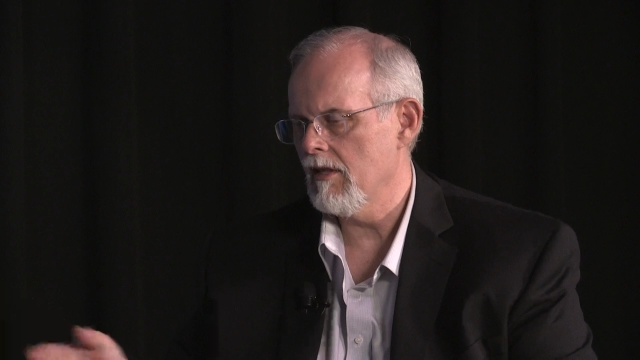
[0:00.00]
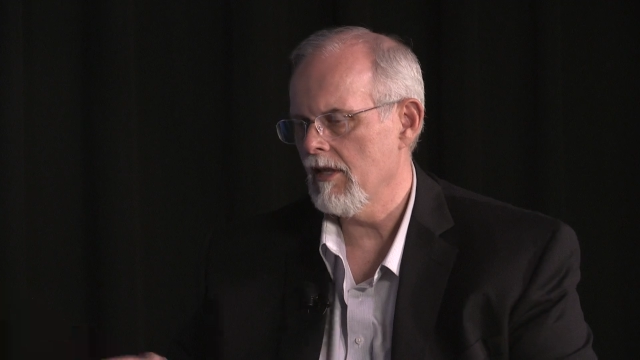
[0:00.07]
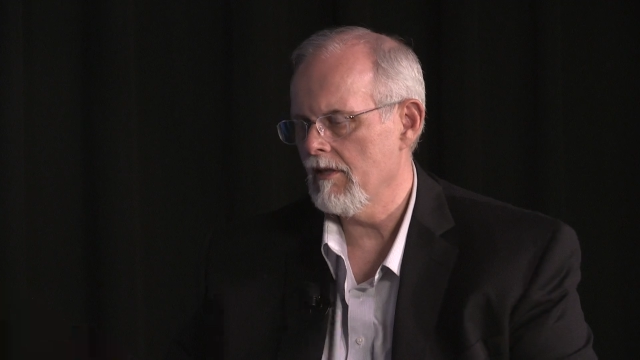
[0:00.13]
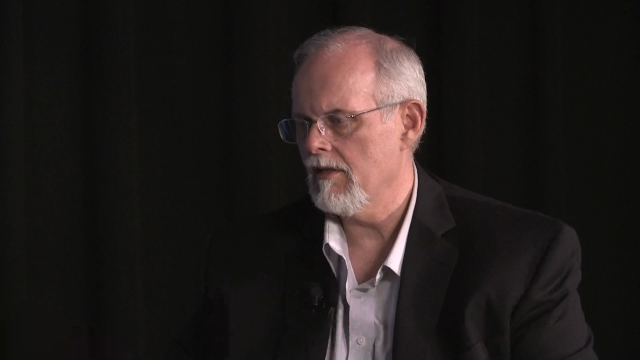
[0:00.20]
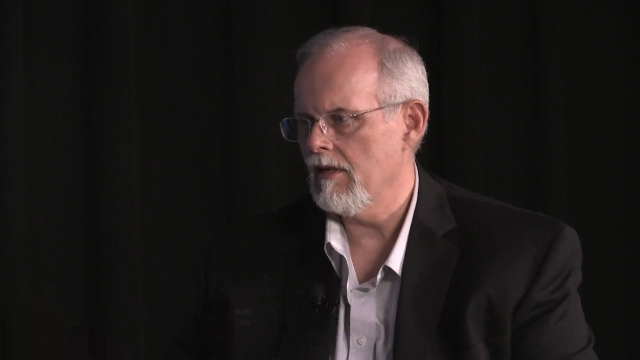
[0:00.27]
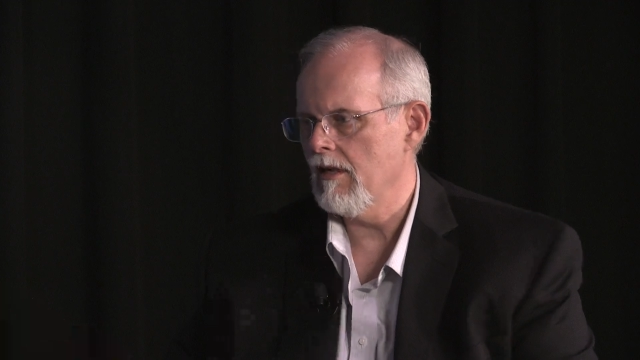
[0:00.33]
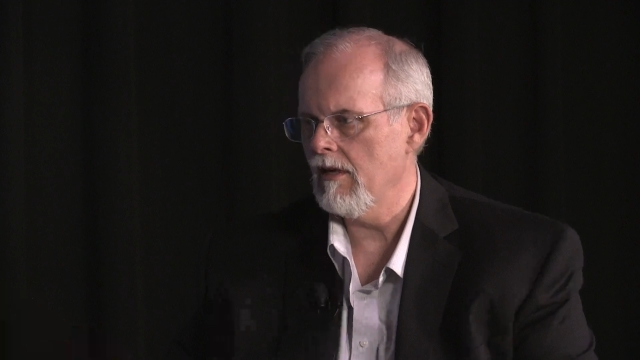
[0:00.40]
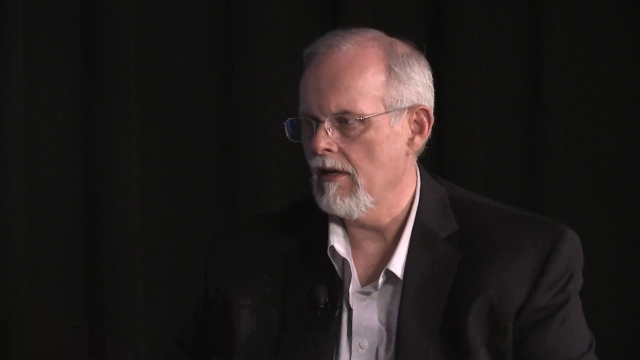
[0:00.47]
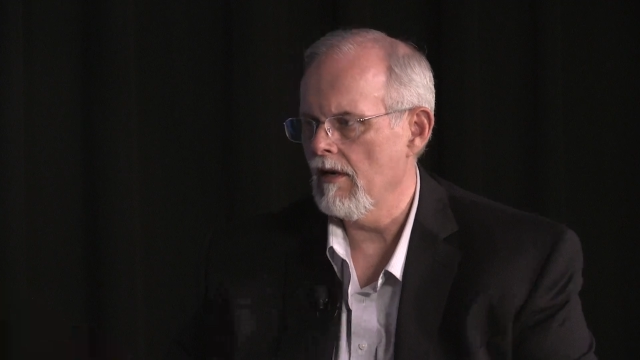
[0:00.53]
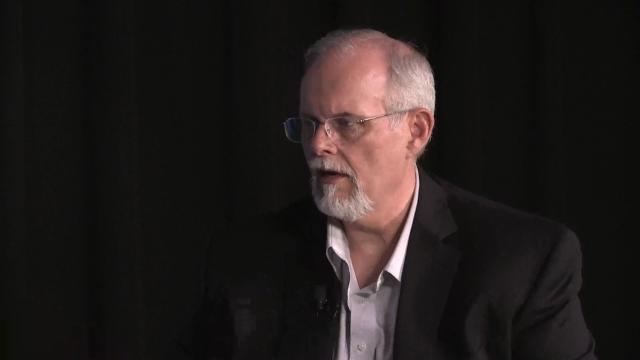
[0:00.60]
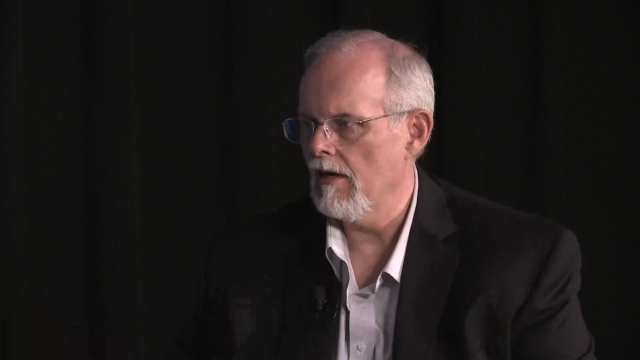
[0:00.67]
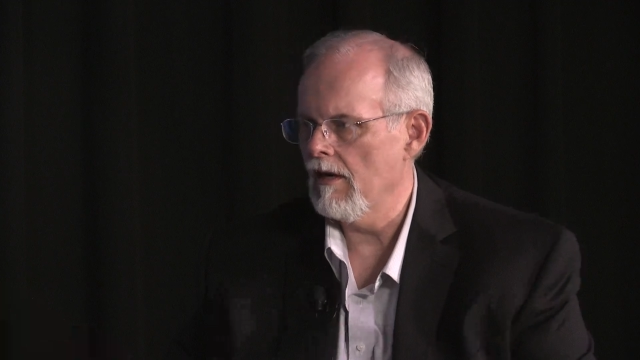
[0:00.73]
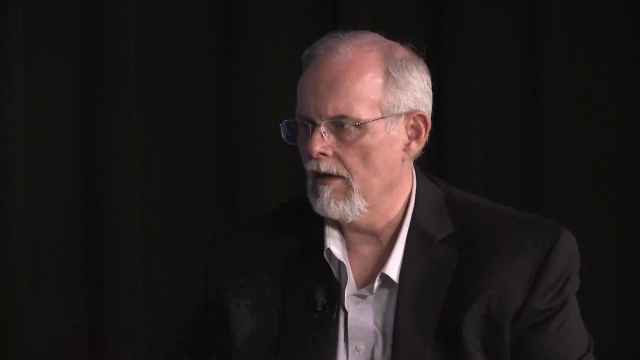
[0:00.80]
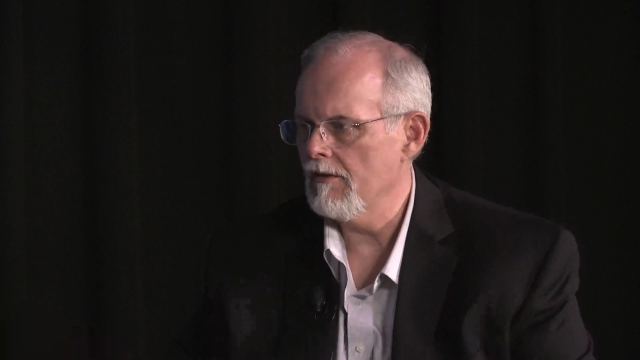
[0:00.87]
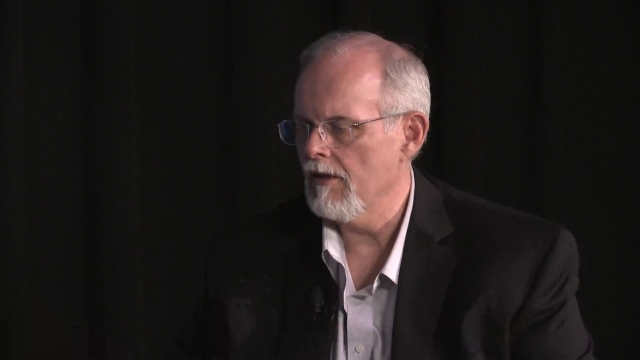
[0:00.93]

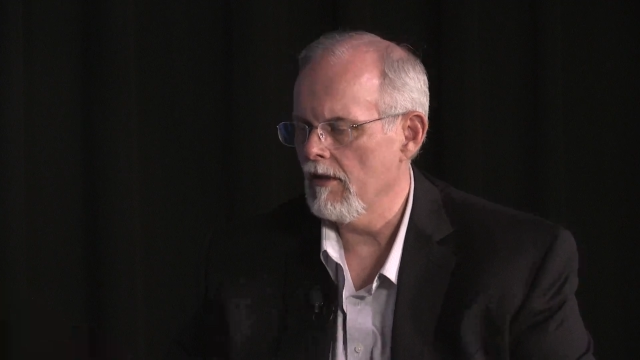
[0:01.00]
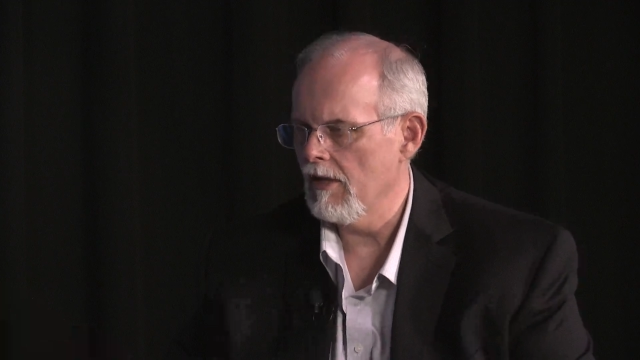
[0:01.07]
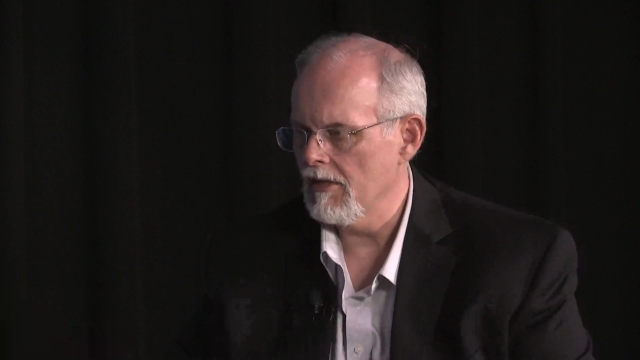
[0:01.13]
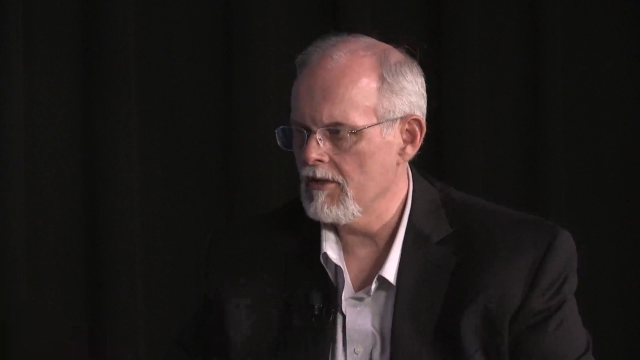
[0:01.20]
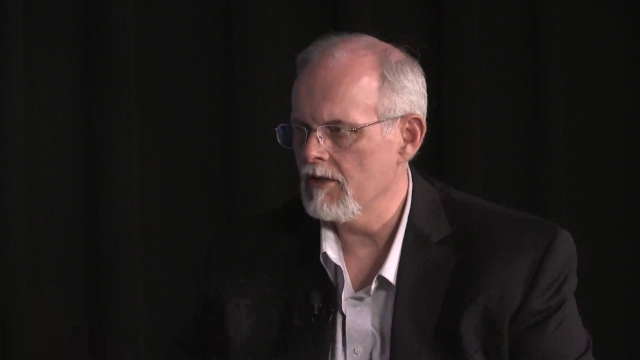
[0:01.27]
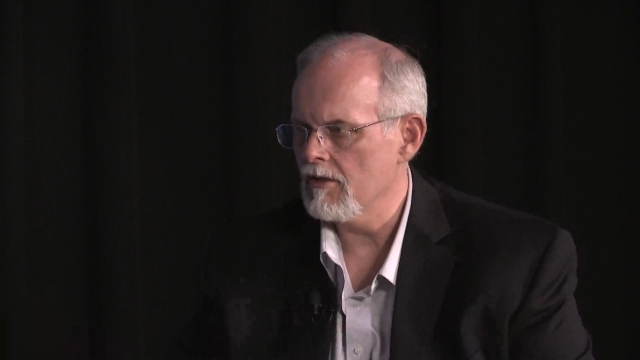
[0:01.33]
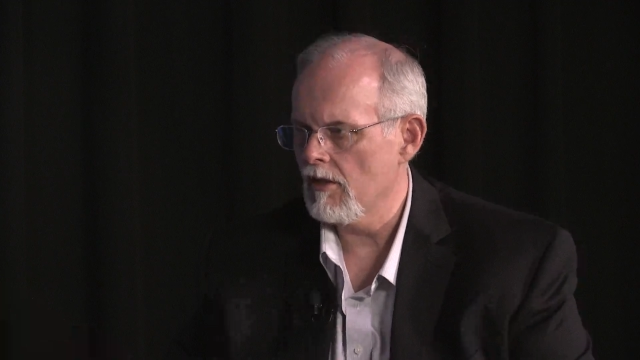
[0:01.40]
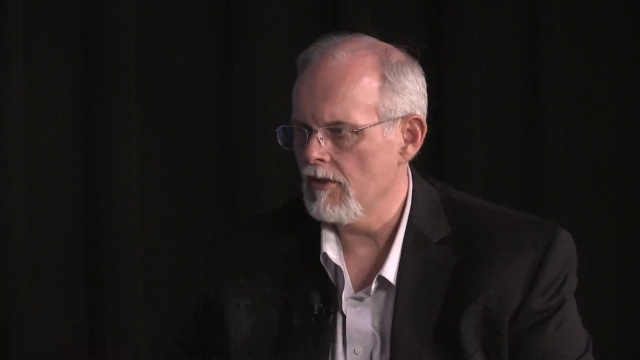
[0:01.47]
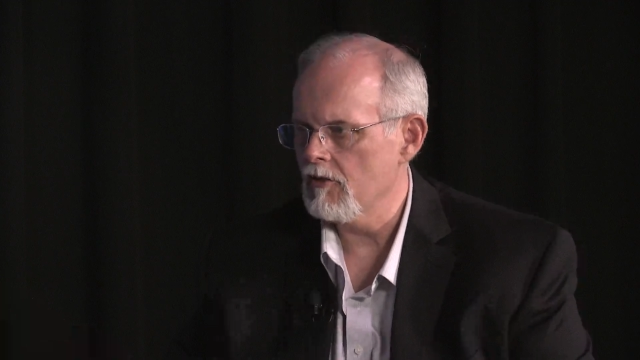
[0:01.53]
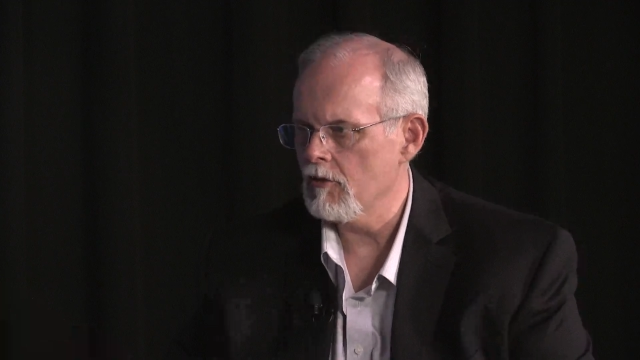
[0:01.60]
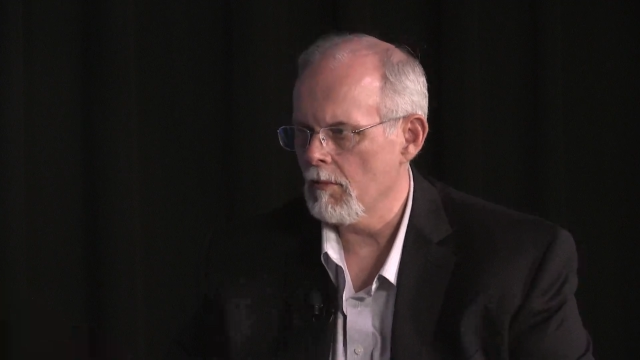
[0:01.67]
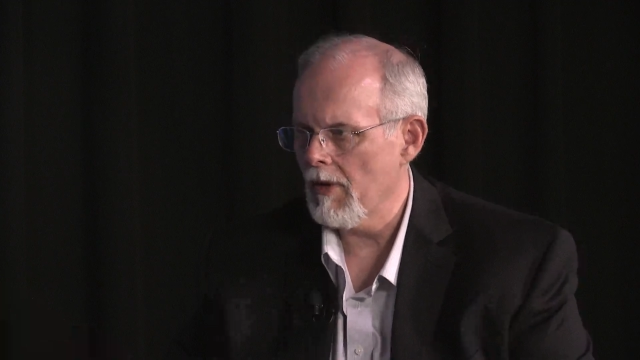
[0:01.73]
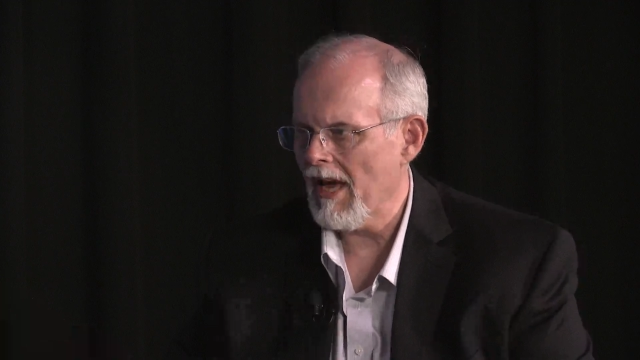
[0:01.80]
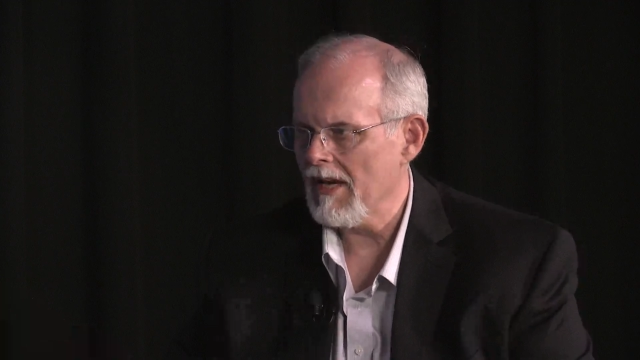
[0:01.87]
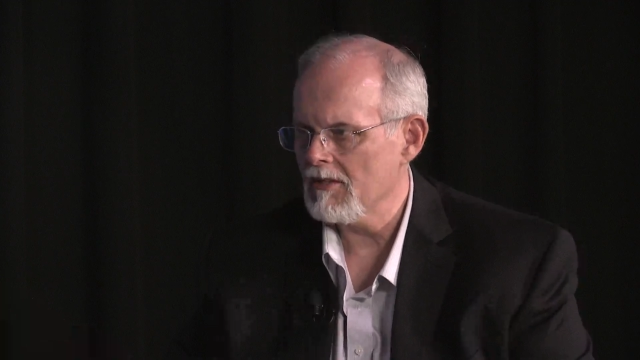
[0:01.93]
the legislature
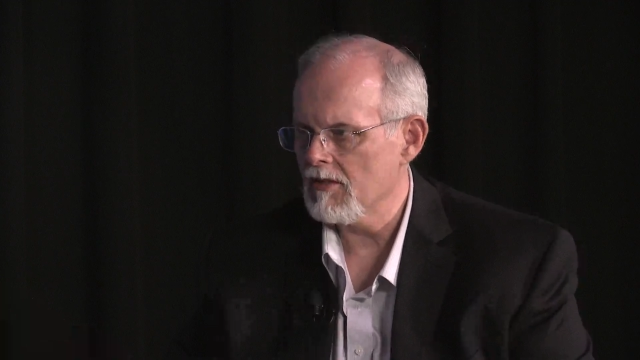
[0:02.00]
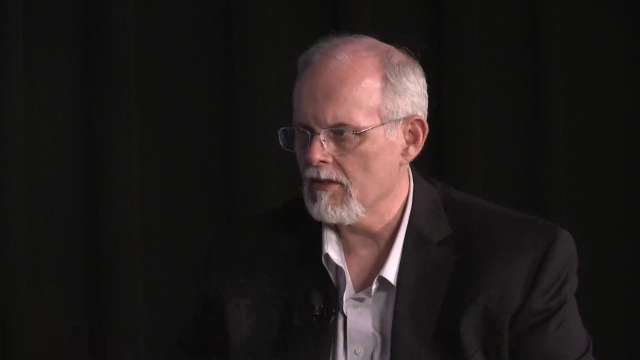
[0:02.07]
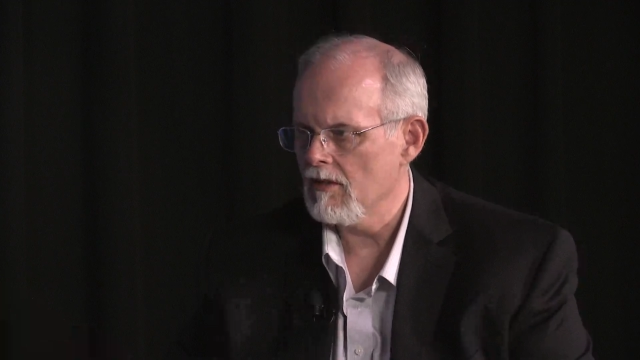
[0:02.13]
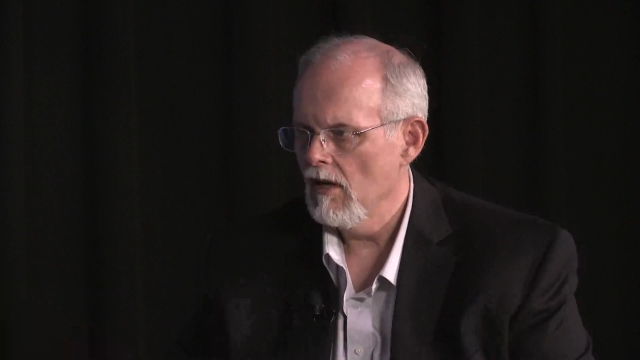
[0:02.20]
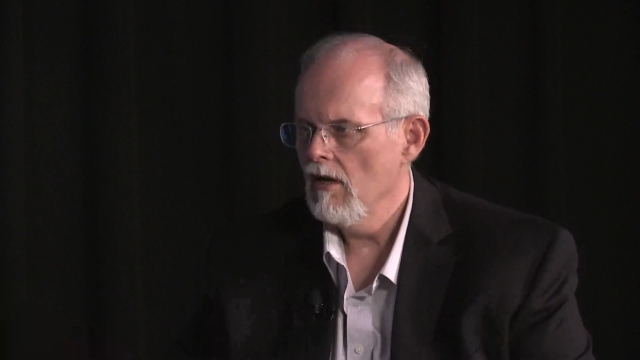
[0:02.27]
passes,